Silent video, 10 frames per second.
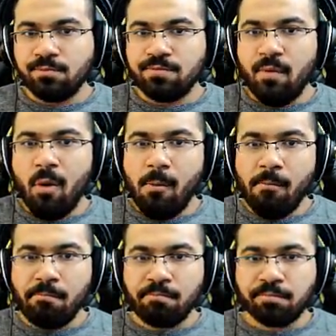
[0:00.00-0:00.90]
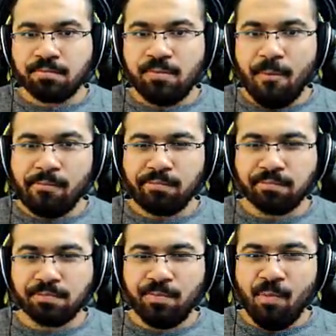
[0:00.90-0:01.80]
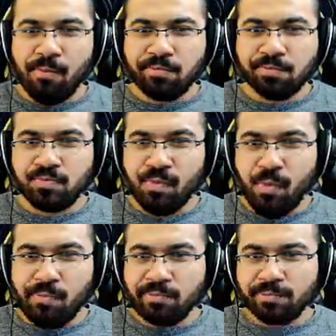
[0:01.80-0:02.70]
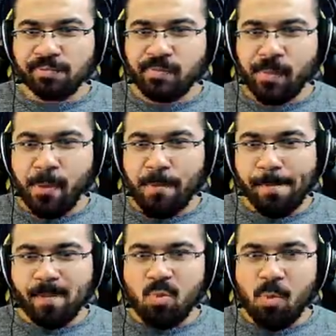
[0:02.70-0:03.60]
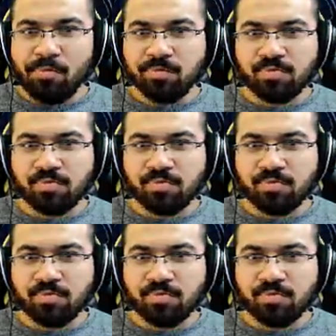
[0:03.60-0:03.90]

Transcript: Oh, I lost all of them. I have not ascended. Oh god, he's so scary. Man? Thanks for the follow.